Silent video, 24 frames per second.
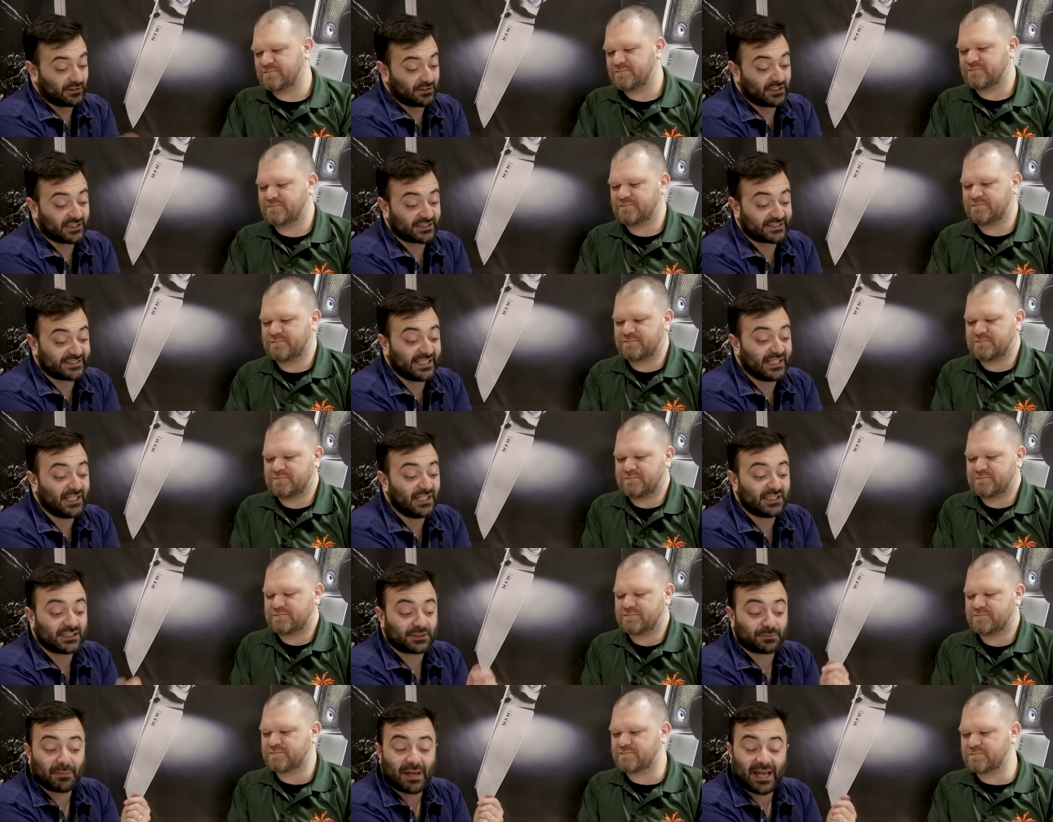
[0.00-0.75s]
Speaker 1: the steel
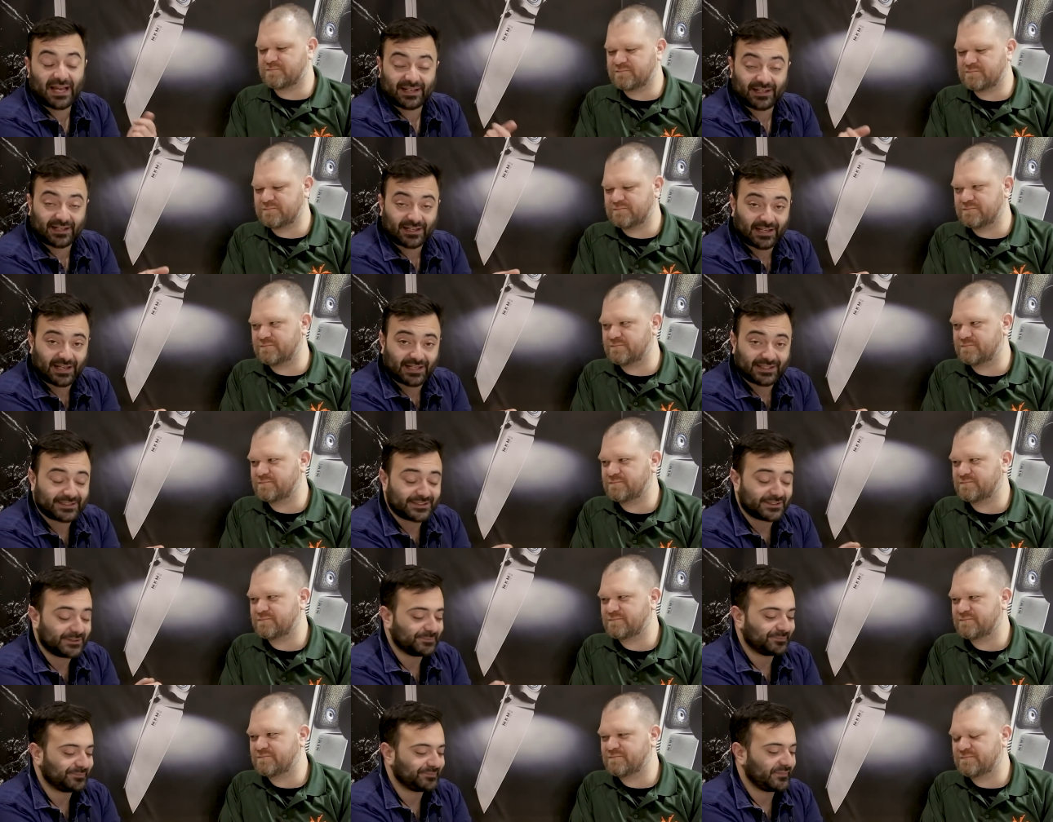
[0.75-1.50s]
is
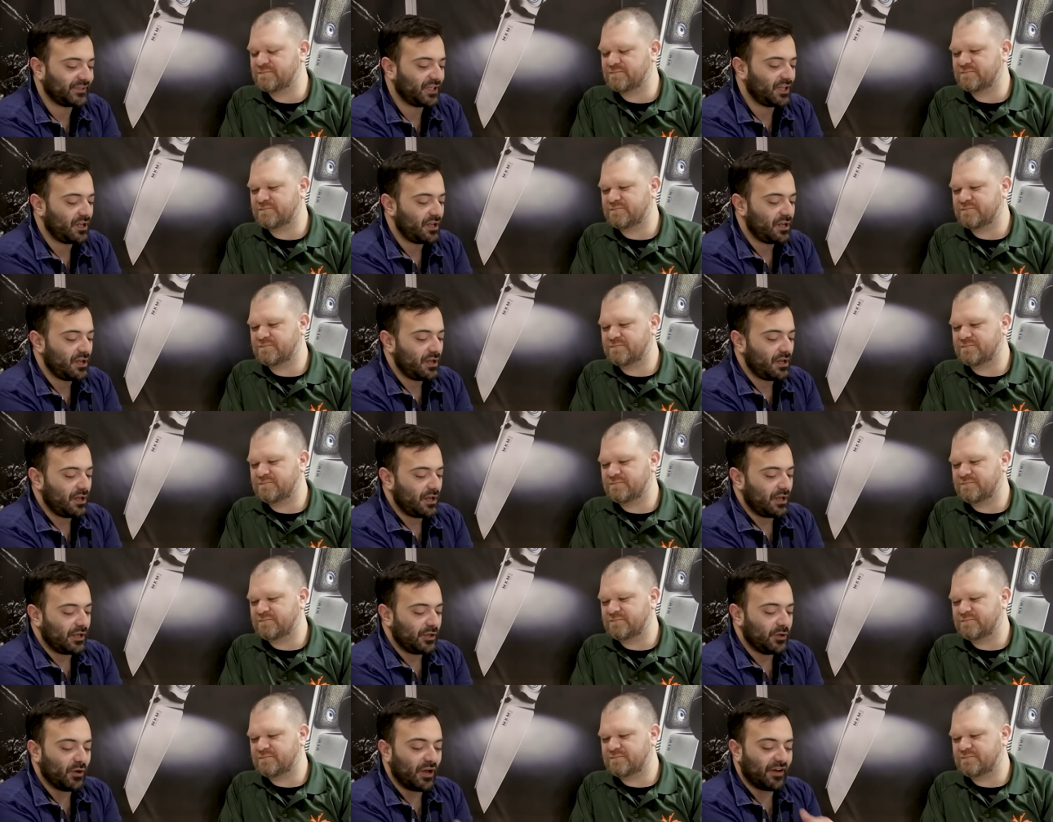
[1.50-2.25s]
MagnaCut.
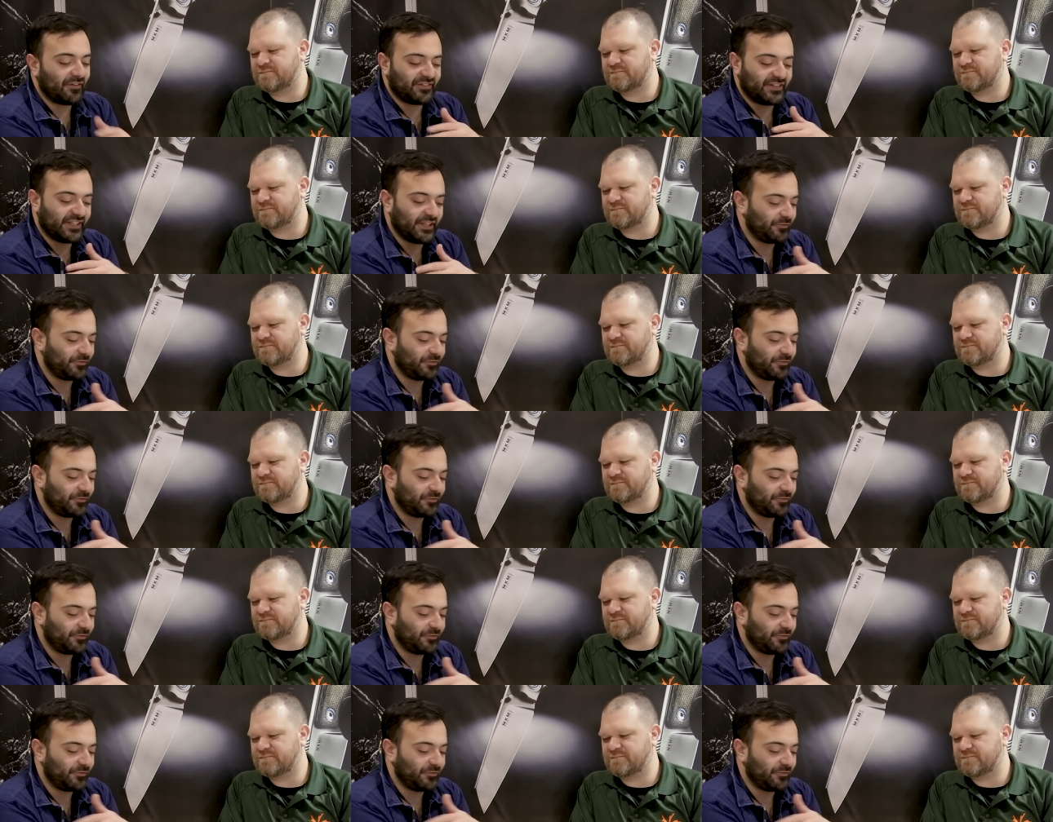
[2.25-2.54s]
You have